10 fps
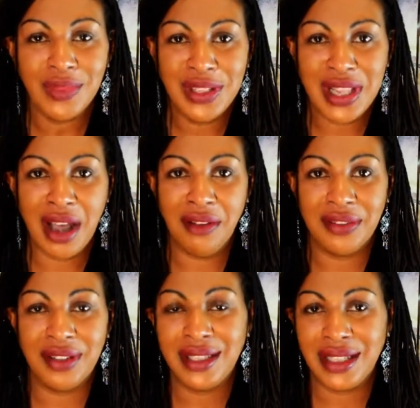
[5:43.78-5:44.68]
Love
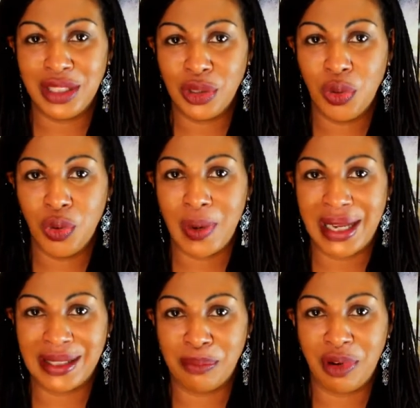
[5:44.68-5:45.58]
is
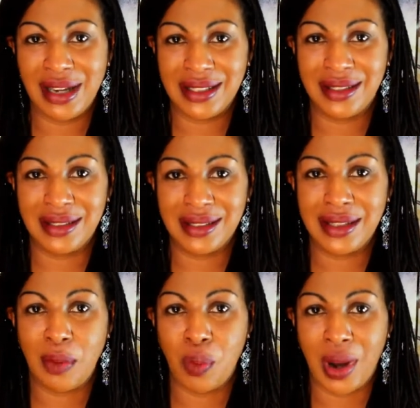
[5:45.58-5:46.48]
always present
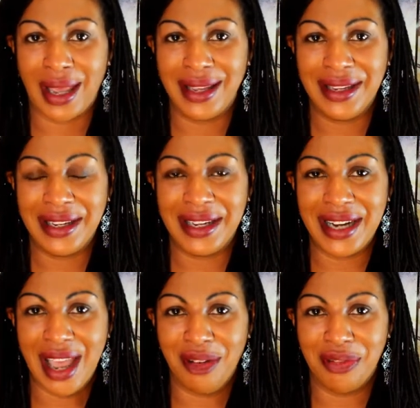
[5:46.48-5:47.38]
somewhere
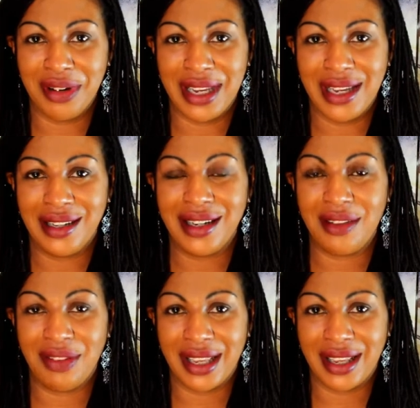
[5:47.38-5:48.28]
in every
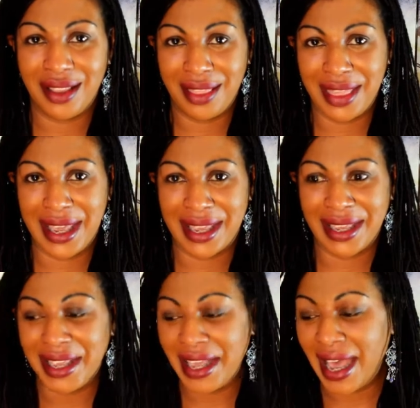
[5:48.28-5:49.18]
living thing.
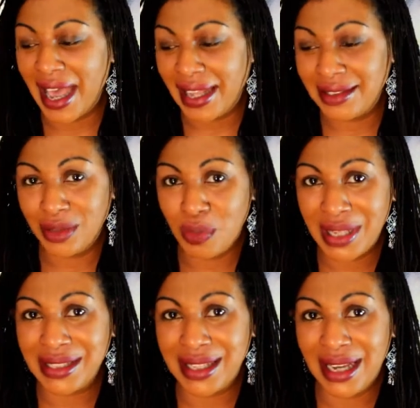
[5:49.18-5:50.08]
And
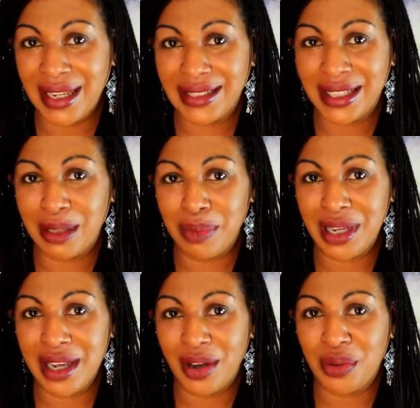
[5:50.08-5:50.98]
Wednesday is going to
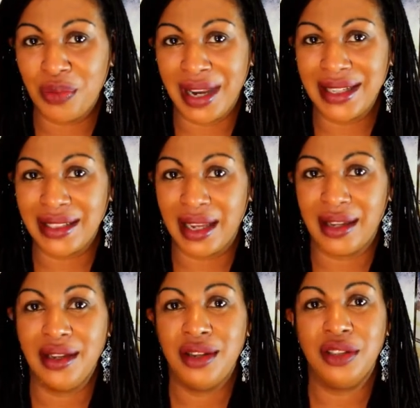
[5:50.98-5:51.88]
be a great
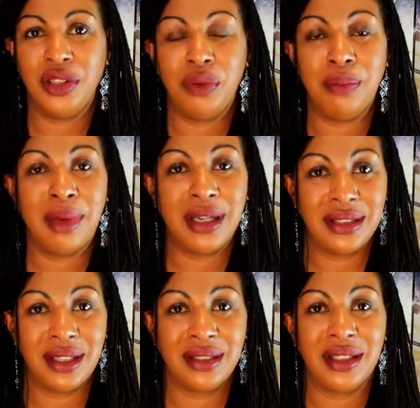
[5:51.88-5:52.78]
day to
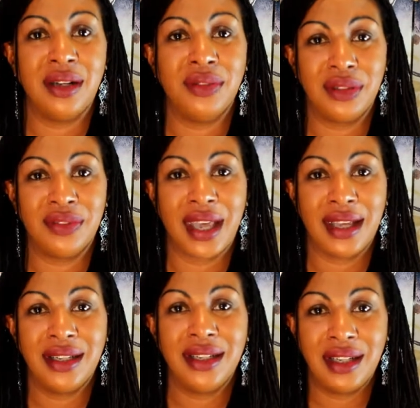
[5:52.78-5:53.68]
remind ourselves of
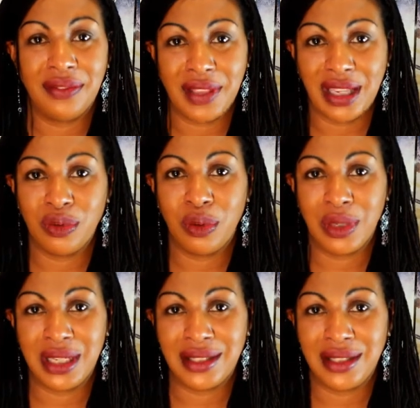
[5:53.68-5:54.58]
that, if that's what
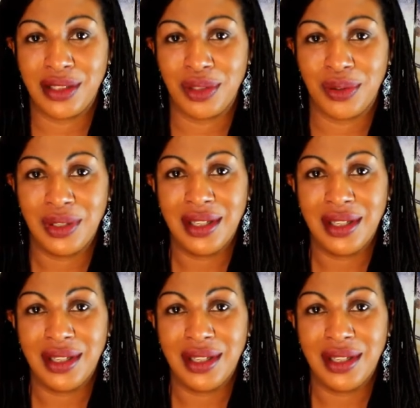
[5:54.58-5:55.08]
we need to do.